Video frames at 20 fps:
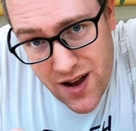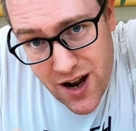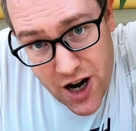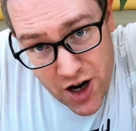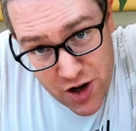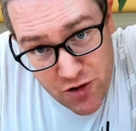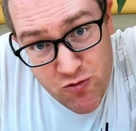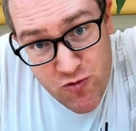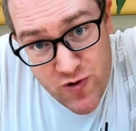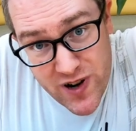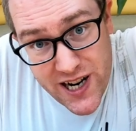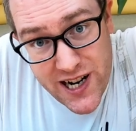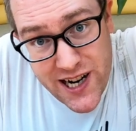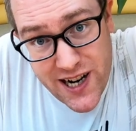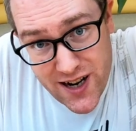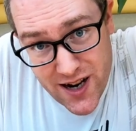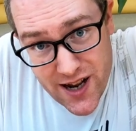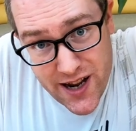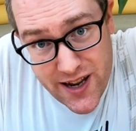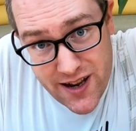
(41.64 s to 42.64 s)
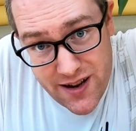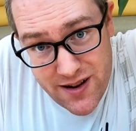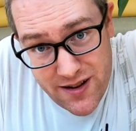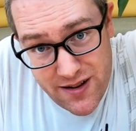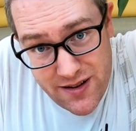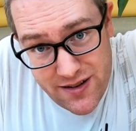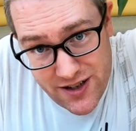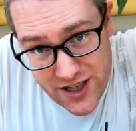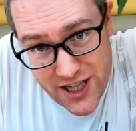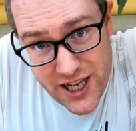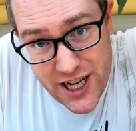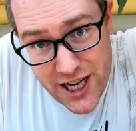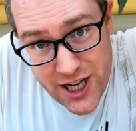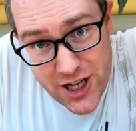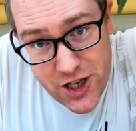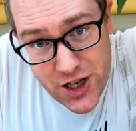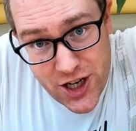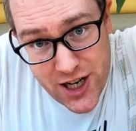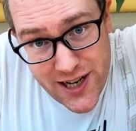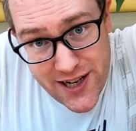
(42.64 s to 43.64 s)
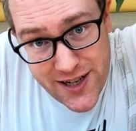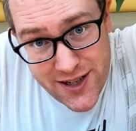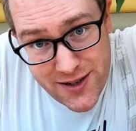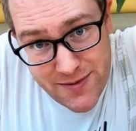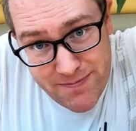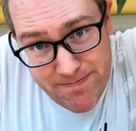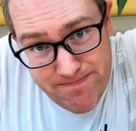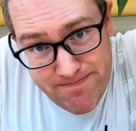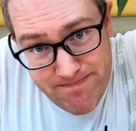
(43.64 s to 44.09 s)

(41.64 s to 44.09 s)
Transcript: I really like to eat chilies.